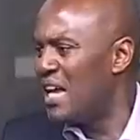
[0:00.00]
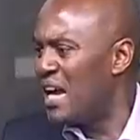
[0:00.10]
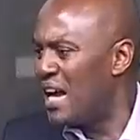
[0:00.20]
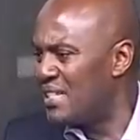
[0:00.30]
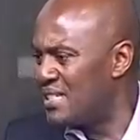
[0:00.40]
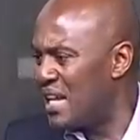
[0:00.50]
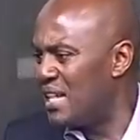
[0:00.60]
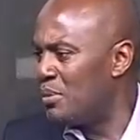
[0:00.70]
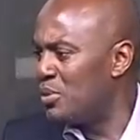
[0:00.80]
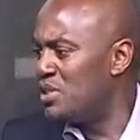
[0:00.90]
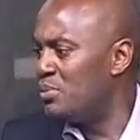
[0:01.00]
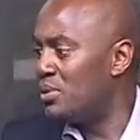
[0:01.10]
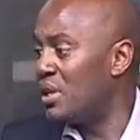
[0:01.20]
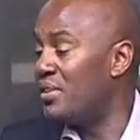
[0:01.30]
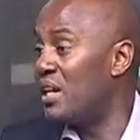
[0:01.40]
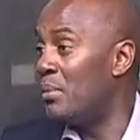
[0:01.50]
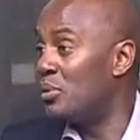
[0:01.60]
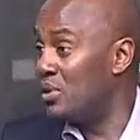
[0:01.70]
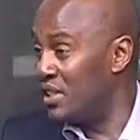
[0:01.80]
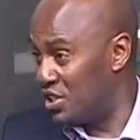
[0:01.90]
has done the most important thing about
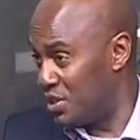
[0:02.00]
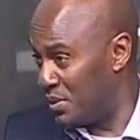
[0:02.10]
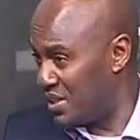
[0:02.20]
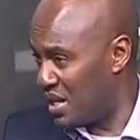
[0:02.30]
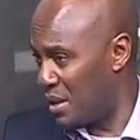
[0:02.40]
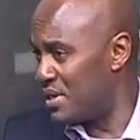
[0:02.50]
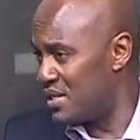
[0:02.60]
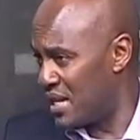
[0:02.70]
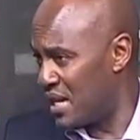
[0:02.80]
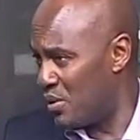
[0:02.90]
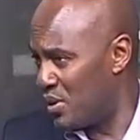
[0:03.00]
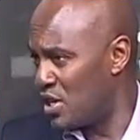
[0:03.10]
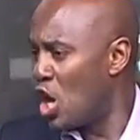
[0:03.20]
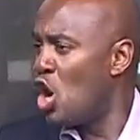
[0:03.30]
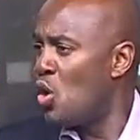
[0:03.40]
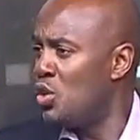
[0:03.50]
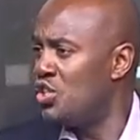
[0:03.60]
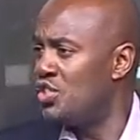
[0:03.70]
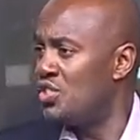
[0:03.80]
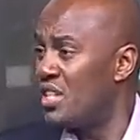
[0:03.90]
leadership in circumstances like ours, which
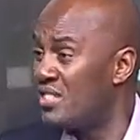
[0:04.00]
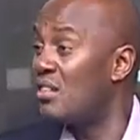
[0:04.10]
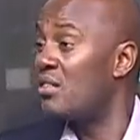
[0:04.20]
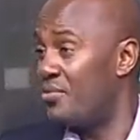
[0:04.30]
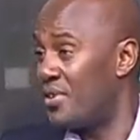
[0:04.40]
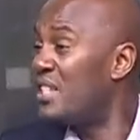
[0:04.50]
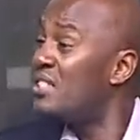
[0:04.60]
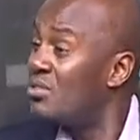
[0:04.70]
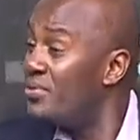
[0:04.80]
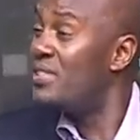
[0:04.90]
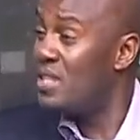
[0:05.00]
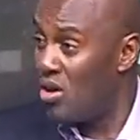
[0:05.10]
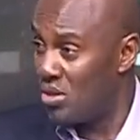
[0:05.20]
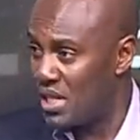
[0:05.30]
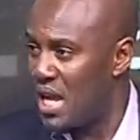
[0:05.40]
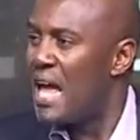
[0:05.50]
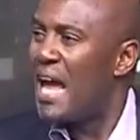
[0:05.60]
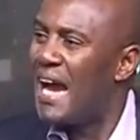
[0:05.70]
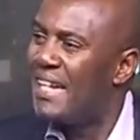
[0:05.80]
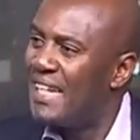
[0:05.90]
is sacrifice. He sacrificed a lot.
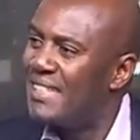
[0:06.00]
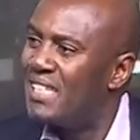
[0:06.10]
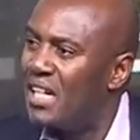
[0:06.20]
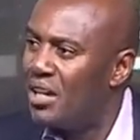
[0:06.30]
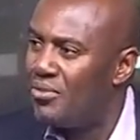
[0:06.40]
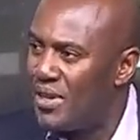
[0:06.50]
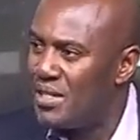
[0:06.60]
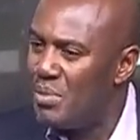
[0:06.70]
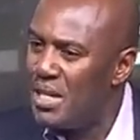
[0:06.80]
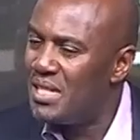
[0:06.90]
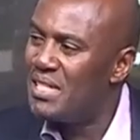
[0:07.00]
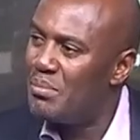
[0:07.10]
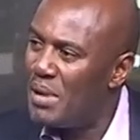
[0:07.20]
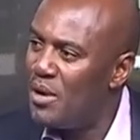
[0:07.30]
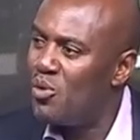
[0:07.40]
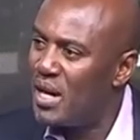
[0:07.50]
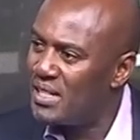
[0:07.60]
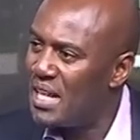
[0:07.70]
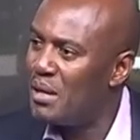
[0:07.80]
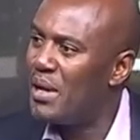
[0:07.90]
And that sacrifice means he's a man who can
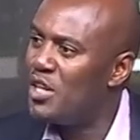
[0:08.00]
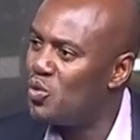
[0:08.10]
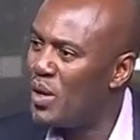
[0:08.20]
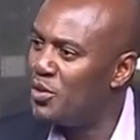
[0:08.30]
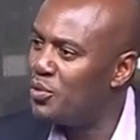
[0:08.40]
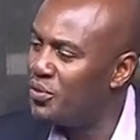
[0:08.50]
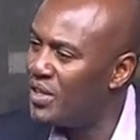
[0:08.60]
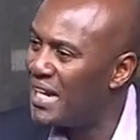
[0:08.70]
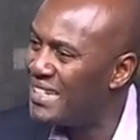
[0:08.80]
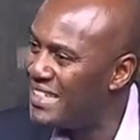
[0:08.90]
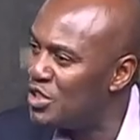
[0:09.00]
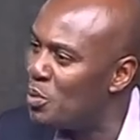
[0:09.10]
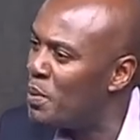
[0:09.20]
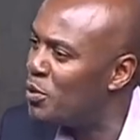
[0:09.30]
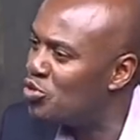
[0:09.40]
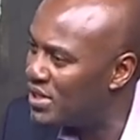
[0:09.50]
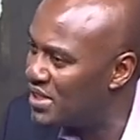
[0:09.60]
stand by his word through thick and thin. So people trust